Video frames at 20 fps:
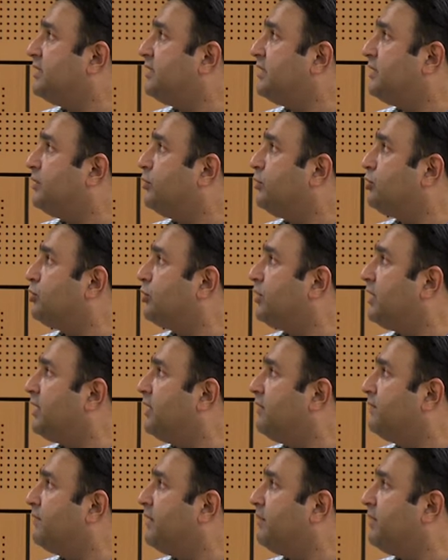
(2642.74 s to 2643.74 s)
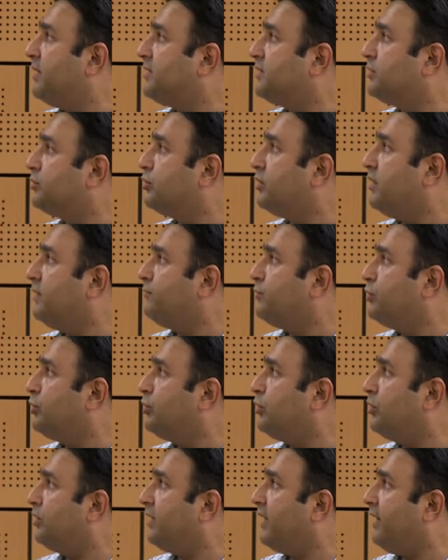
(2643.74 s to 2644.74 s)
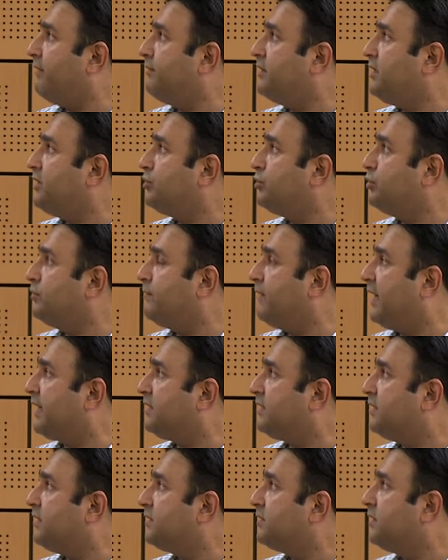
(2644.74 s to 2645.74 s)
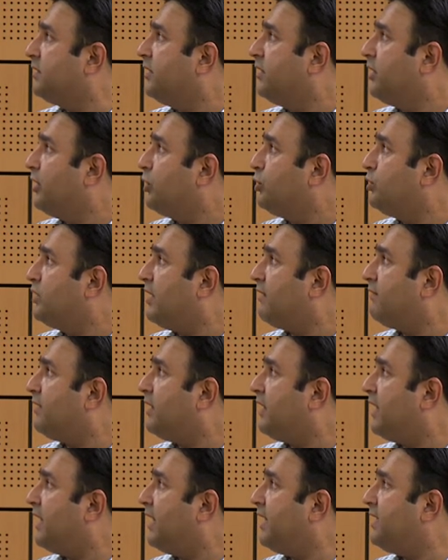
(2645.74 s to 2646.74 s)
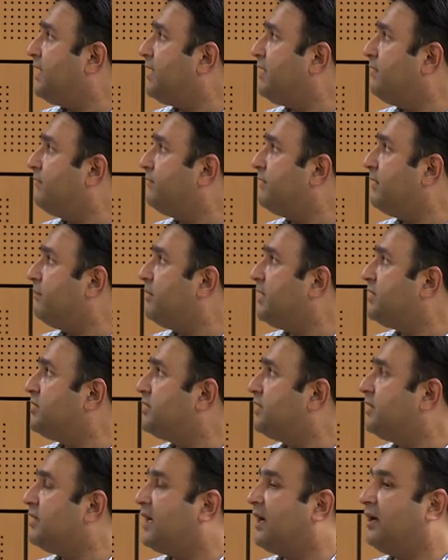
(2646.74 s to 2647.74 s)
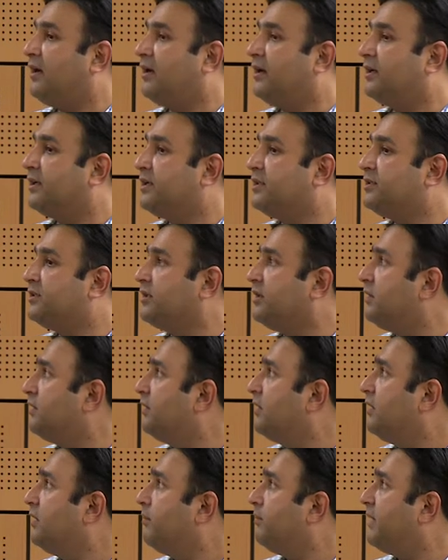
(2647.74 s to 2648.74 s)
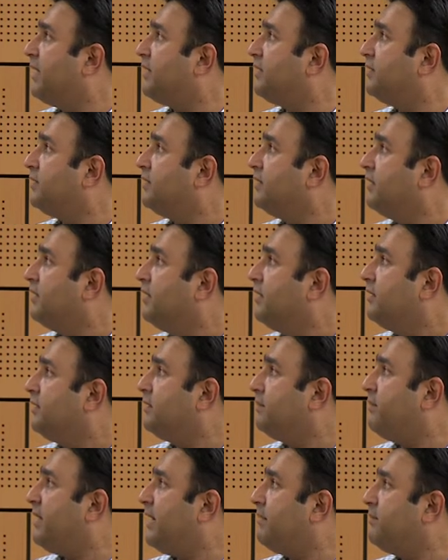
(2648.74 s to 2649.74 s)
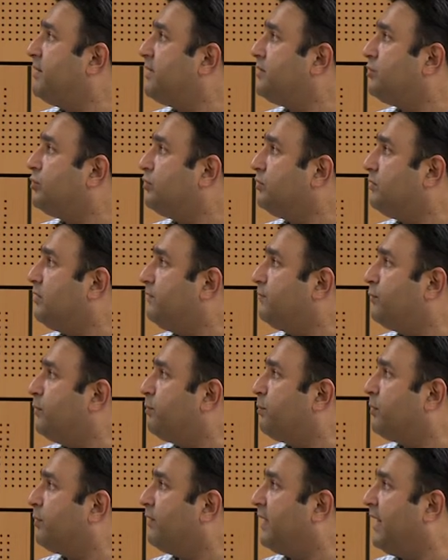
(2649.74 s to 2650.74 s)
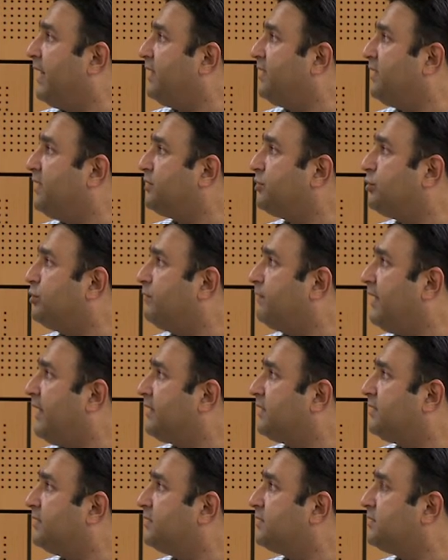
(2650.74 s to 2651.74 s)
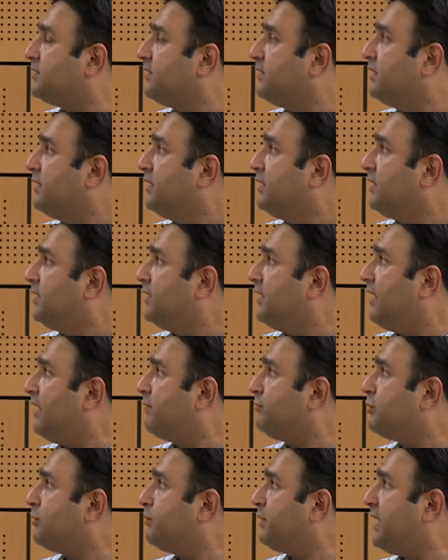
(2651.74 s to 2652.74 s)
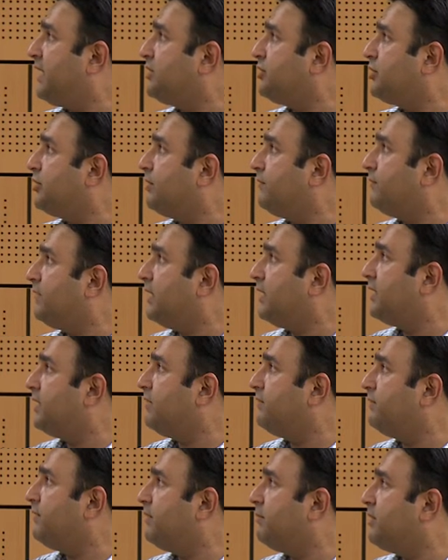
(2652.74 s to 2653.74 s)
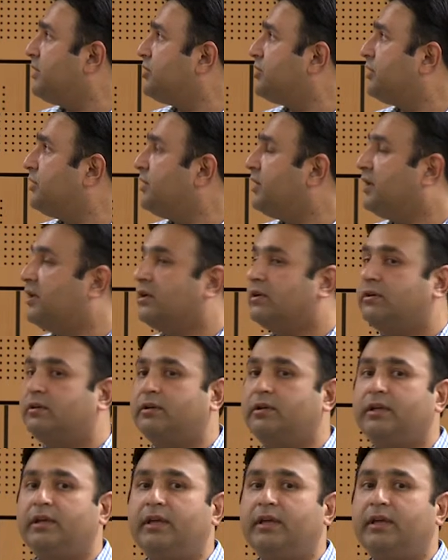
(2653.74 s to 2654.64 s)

is the low showing inflammation. So if you don't have these two factors, you have high inflammation and lung injury. But the babies, if we provide these two factors, they have suppression of lung inflammation here,